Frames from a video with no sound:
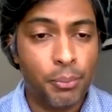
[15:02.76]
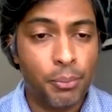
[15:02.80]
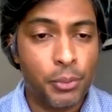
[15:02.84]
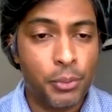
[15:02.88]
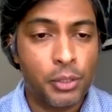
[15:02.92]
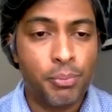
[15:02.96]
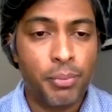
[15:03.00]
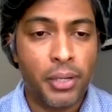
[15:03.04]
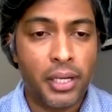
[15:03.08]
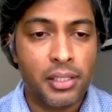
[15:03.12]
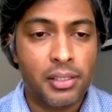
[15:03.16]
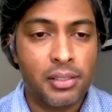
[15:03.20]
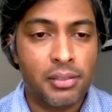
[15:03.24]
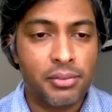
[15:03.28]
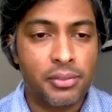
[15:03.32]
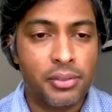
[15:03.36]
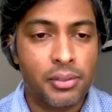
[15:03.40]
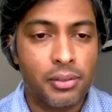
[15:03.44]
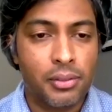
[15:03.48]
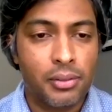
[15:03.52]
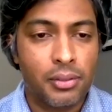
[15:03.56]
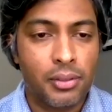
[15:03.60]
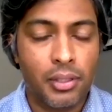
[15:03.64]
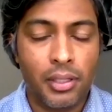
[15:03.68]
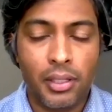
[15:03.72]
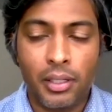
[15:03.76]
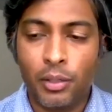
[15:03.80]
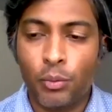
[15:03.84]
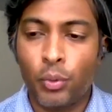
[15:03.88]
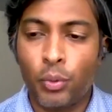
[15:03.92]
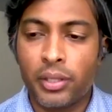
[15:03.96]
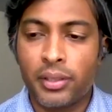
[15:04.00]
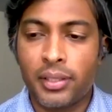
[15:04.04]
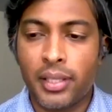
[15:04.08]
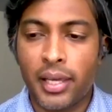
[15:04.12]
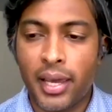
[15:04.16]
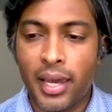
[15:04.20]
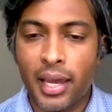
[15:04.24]
perspective,
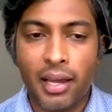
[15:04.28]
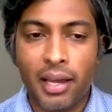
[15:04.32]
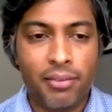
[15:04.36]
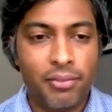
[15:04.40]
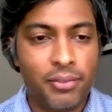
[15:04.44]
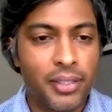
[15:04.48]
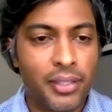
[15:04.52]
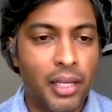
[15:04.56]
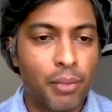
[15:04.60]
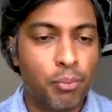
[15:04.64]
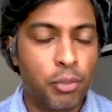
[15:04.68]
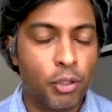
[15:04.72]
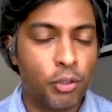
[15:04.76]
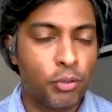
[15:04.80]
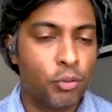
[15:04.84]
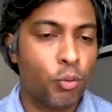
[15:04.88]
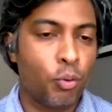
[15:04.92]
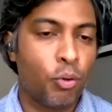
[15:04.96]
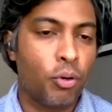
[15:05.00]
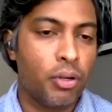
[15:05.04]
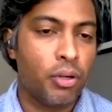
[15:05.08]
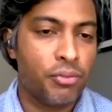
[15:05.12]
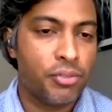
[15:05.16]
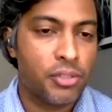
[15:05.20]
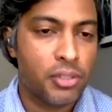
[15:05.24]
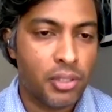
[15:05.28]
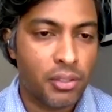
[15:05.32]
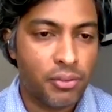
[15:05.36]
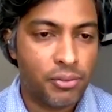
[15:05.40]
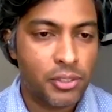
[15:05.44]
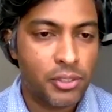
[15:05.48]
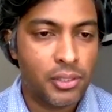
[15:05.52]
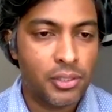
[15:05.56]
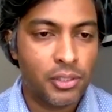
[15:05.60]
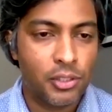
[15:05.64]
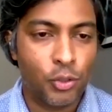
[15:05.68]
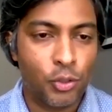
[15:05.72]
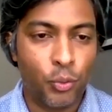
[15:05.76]
what they have, that plethora of
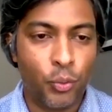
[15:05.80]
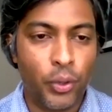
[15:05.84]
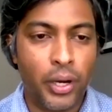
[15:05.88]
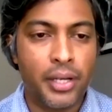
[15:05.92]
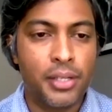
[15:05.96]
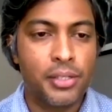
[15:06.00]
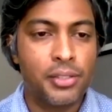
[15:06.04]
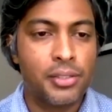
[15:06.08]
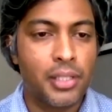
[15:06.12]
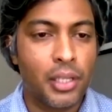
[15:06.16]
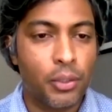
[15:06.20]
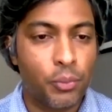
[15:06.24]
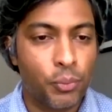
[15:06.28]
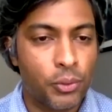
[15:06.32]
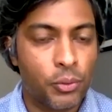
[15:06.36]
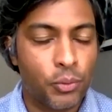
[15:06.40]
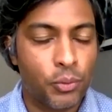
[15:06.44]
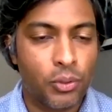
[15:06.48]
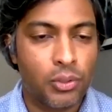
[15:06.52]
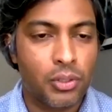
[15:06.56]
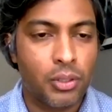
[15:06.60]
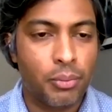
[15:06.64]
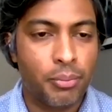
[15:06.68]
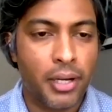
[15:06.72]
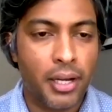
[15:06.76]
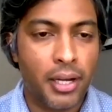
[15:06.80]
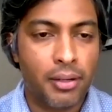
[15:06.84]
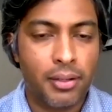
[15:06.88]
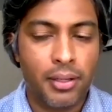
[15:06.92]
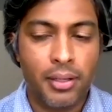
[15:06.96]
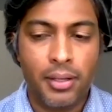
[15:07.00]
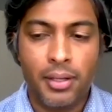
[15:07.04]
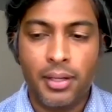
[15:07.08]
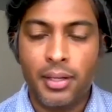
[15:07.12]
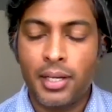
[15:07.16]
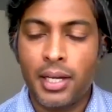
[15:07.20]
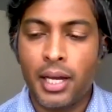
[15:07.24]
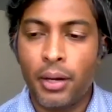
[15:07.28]
services, the range that we talked about,
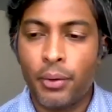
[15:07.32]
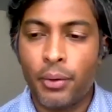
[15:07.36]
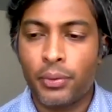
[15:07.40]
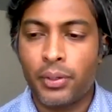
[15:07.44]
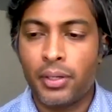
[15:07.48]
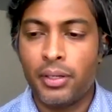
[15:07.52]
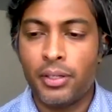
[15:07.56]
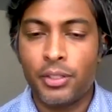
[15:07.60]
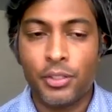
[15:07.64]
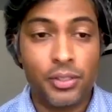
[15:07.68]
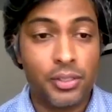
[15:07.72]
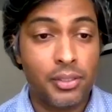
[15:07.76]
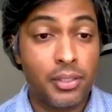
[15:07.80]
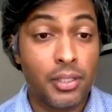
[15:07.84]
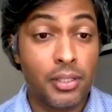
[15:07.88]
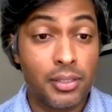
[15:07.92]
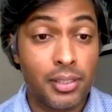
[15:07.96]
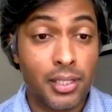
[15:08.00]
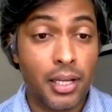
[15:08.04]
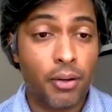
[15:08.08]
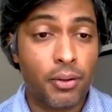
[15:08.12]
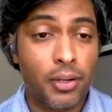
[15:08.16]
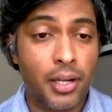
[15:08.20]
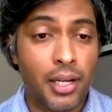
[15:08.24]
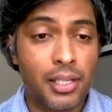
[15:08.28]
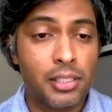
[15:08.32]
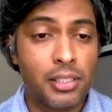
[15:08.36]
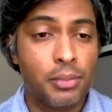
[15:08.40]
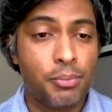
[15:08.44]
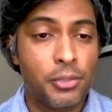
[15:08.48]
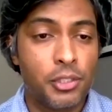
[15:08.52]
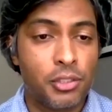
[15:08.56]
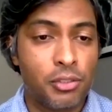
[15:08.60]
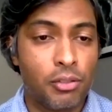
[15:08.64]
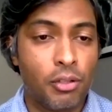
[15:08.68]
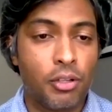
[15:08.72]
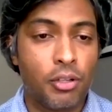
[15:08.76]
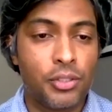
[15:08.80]
how can it assist our
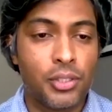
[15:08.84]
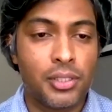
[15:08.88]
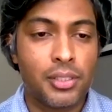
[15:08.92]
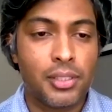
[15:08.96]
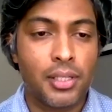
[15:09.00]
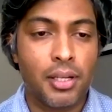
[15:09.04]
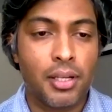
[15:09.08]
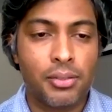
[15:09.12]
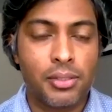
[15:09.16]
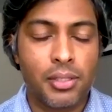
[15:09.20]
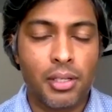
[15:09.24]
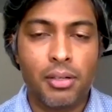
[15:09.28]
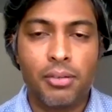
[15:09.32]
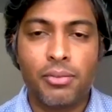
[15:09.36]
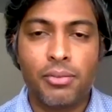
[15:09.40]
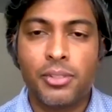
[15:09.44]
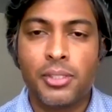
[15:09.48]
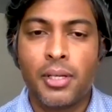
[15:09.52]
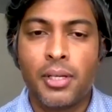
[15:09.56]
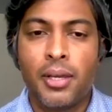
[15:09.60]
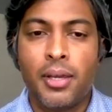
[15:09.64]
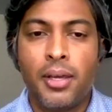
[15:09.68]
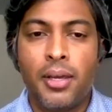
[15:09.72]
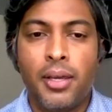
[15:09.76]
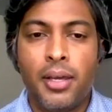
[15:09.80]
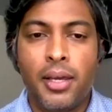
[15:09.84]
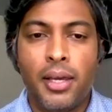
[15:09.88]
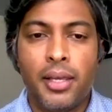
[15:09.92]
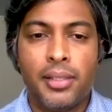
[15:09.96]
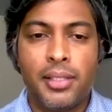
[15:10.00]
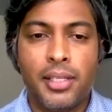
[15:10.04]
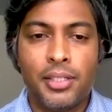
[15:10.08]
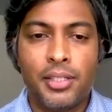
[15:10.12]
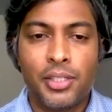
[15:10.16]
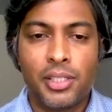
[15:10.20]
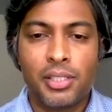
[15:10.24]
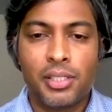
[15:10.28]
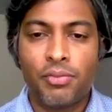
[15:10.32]
customers, not just ourselves. And
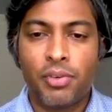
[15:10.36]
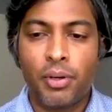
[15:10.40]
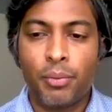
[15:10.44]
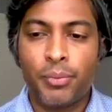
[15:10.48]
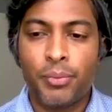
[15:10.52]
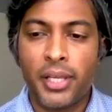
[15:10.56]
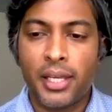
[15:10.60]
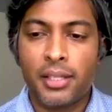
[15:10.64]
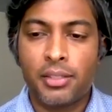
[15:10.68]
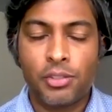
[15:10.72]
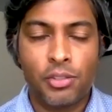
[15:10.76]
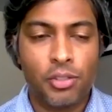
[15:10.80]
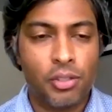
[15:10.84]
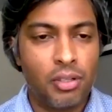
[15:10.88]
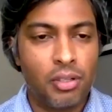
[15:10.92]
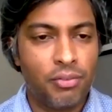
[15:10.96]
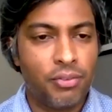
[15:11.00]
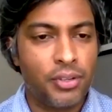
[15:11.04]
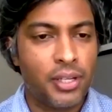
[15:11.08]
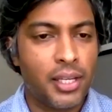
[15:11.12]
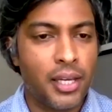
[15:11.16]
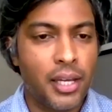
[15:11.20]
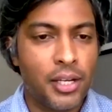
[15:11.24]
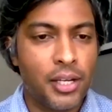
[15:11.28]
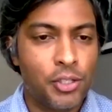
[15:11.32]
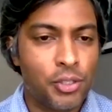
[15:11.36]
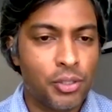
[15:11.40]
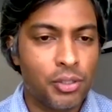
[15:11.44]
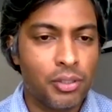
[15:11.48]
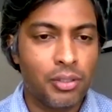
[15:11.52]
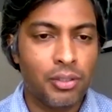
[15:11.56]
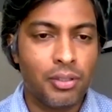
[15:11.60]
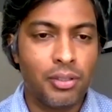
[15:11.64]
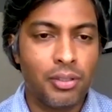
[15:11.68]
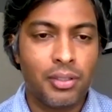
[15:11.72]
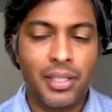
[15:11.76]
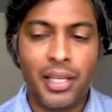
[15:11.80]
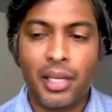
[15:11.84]
then just from that
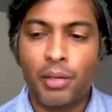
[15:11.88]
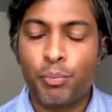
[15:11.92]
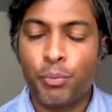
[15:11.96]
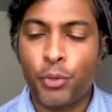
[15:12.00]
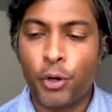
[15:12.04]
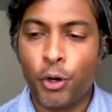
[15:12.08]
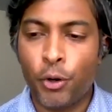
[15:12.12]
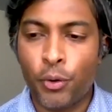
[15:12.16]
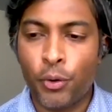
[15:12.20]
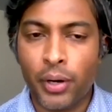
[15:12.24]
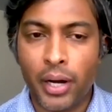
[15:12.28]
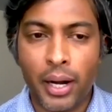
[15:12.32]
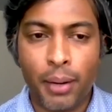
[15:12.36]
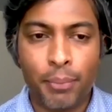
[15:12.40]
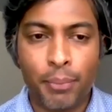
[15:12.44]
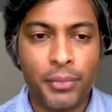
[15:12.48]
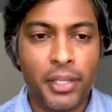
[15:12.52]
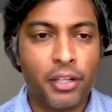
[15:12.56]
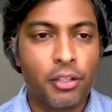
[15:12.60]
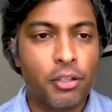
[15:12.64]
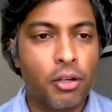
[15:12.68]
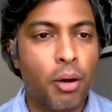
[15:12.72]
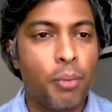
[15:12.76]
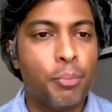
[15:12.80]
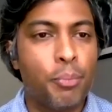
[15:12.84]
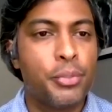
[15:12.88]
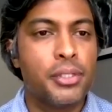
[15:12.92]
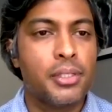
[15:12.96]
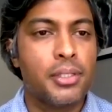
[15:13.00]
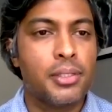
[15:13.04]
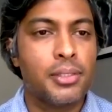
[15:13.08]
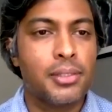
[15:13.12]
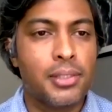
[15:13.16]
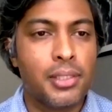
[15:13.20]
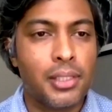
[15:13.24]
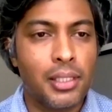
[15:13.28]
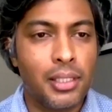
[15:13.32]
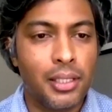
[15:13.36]
certification, that program, that
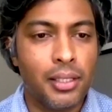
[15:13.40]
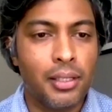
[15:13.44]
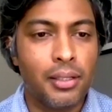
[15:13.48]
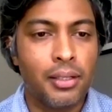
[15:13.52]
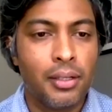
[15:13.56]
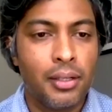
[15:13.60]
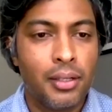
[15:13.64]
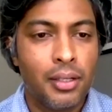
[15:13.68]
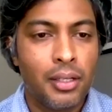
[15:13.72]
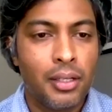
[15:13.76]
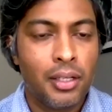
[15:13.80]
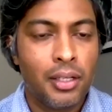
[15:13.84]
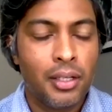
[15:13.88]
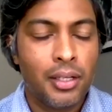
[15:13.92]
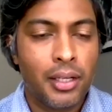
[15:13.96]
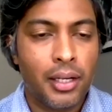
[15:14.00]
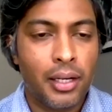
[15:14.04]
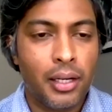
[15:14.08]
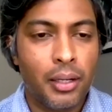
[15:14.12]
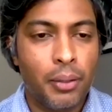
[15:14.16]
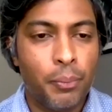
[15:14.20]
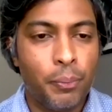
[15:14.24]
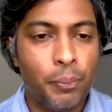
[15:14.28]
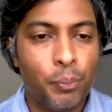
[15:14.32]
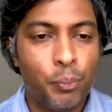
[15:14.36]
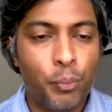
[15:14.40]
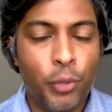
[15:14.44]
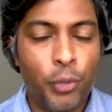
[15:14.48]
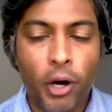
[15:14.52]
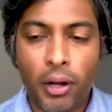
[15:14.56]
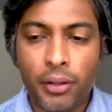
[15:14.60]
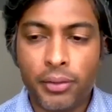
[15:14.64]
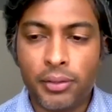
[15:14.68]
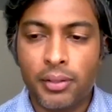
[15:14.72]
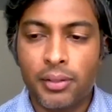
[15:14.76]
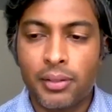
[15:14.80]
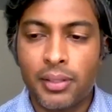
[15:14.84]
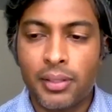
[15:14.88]
competency
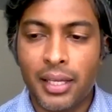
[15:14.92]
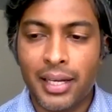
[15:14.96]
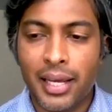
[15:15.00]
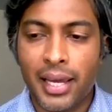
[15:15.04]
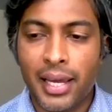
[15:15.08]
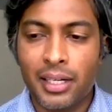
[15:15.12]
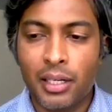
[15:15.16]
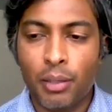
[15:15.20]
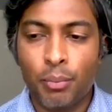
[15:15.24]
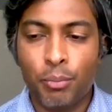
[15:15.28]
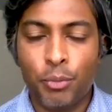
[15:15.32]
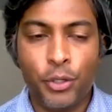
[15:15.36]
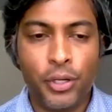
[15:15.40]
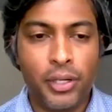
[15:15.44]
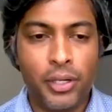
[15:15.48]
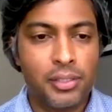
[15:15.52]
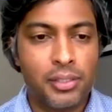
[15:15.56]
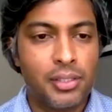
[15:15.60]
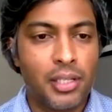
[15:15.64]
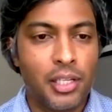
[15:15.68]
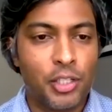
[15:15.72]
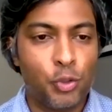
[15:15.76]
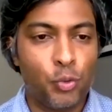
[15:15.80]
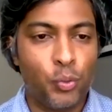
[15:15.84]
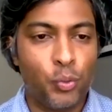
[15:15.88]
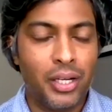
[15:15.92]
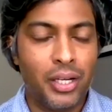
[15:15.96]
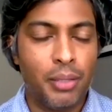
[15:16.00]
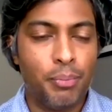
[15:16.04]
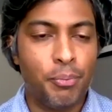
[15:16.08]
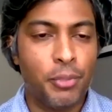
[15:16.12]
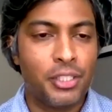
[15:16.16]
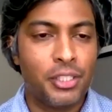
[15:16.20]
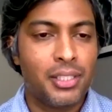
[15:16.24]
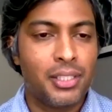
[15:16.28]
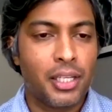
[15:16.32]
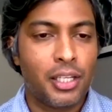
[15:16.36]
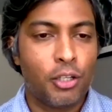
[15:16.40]
part that AWS has really
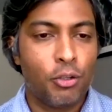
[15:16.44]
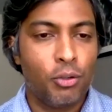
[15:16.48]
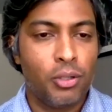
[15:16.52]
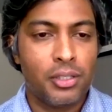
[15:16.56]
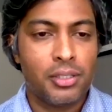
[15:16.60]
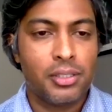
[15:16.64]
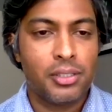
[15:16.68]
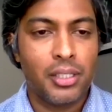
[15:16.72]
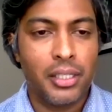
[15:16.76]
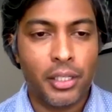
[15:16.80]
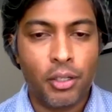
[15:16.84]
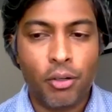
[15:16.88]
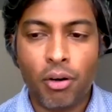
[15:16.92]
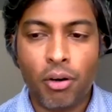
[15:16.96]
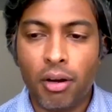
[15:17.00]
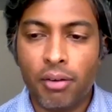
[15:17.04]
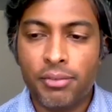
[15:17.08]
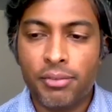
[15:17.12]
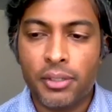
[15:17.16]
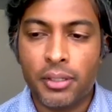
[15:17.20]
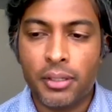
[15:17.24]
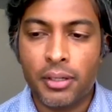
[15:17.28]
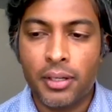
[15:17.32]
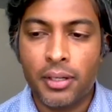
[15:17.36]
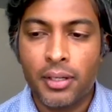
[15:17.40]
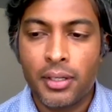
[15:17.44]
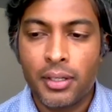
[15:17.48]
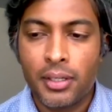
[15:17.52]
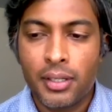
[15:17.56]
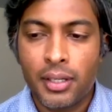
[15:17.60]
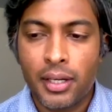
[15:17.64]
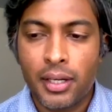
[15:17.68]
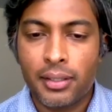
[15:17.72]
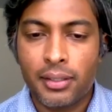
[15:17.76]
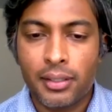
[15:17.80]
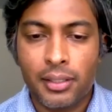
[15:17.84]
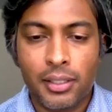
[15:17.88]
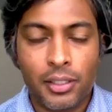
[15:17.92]
meticulously crafted,
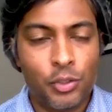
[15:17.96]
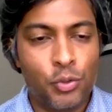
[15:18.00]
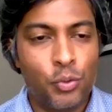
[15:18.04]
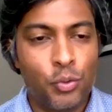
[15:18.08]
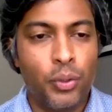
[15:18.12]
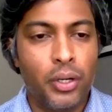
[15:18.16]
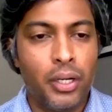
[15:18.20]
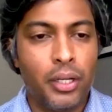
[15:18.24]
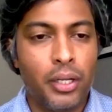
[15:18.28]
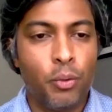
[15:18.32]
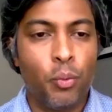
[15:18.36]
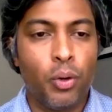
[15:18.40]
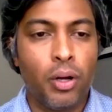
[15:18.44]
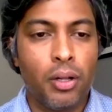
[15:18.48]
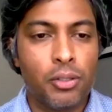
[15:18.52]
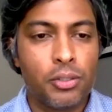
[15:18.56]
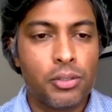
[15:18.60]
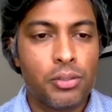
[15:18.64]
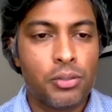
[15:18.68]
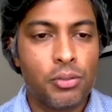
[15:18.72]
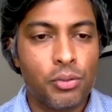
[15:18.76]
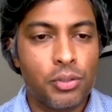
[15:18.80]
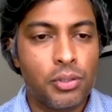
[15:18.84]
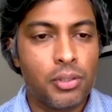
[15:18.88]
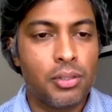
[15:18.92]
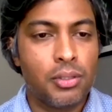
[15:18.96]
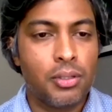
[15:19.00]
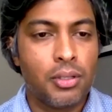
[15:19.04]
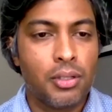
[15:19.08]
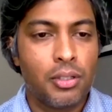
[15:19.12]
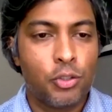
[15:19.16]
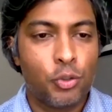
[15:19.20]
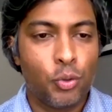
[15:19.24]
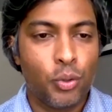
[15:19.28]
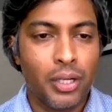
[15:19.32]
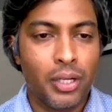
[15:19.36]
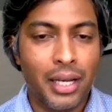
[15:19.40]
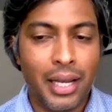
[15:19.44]
I think it's really well suited
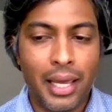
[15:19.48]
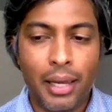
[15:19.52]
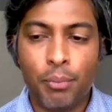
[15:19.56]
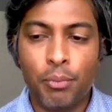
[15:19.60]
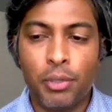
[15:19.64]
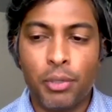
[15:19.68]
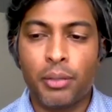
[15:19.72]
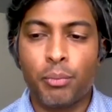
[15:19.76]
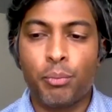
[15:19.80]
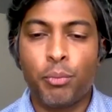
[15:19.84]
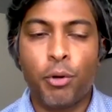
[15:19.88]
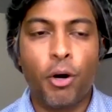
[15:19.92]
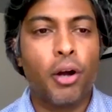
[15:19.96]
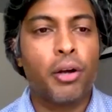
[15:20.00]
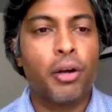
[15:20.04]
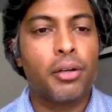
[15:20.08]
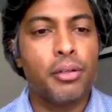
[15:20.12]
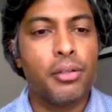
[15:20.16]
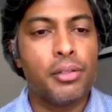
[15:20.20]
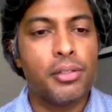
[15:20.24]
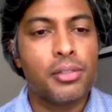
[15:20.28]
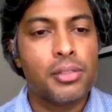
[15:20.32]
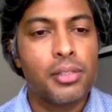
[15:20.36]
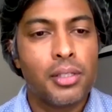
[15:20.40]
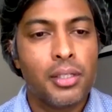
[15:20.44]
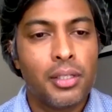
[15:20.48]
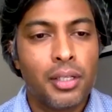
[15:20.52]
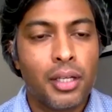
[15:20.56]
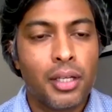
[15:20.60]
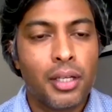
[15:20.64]
to enabling partners.